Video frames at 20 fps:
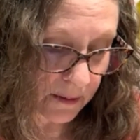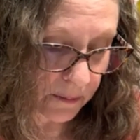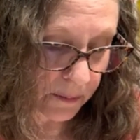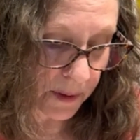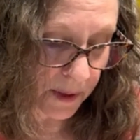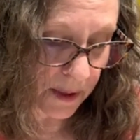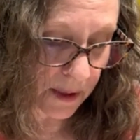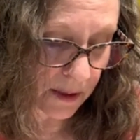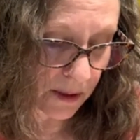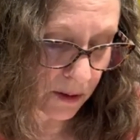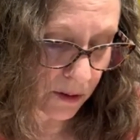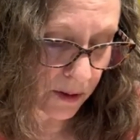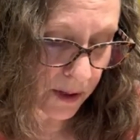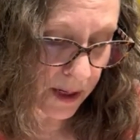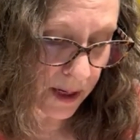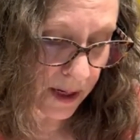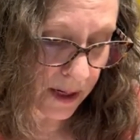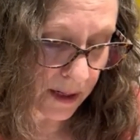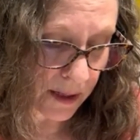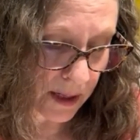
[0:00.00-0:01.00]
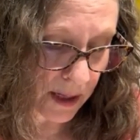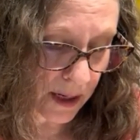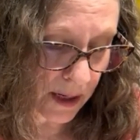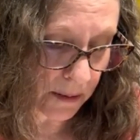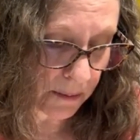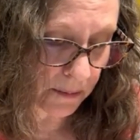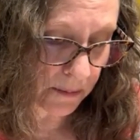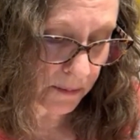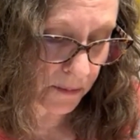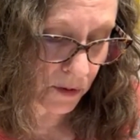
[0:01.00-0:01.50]
Pen
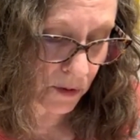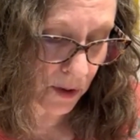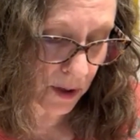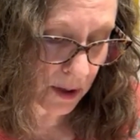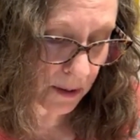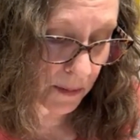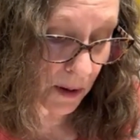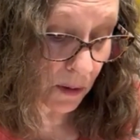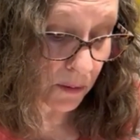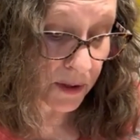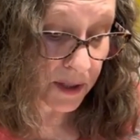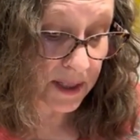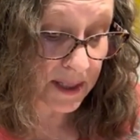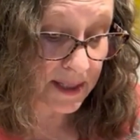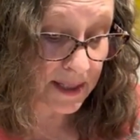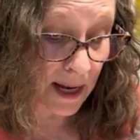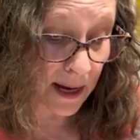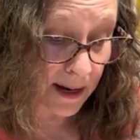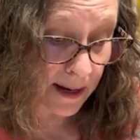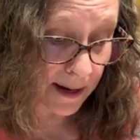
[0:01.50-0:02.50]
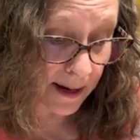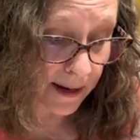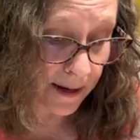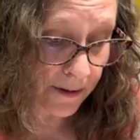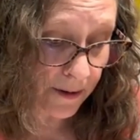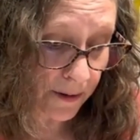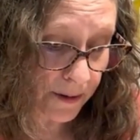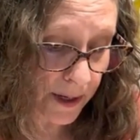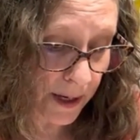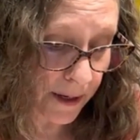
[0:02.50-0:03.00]
keep drum. Oh, the side.
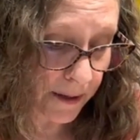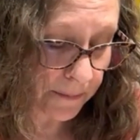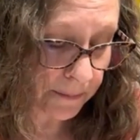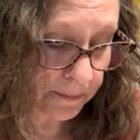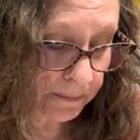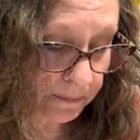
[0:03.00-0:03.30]
Okay.